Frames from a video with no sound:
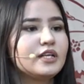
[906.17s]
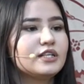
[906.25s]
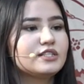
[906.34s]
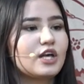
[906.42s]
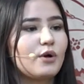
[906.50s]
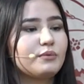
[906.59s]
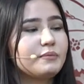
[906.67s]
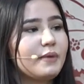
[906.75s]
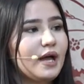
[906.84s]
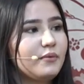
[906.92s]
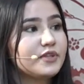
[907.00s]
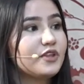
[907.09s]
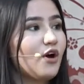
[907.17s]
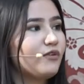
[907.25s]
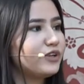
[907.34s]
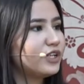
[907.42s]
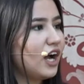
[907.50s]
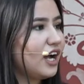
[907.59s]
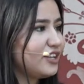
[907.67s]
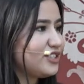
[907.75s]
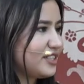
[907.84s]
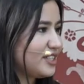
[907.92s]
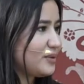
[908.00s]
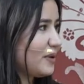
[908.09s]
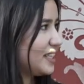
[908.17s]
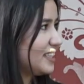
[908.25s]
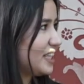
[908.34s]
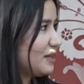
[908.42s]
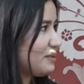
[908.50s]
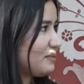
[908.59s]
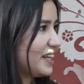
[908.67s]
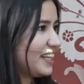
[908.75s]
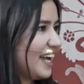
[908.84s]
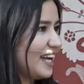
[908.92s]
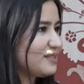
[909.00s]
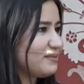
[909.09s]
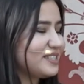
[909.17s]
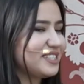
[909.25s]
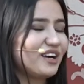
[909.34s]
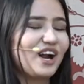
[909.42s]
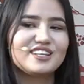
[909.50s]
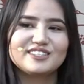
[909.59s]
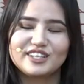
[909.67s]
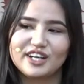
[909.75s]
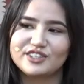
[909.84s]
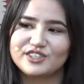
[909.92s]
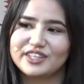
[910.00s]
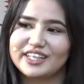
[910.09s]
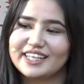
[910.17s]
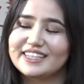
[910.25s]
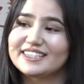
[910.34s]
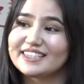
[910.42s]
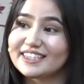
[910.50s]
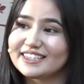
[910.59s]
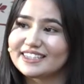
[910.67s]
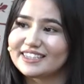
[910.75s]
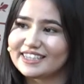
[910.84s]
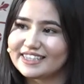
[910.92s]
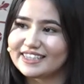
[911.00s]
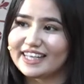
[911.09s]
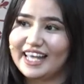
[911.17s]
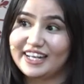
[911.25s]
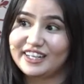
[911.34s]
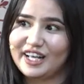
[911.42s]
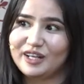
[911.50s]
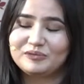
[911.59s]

So we met with over 120 labor market experts across the country in 6 cities in Canada.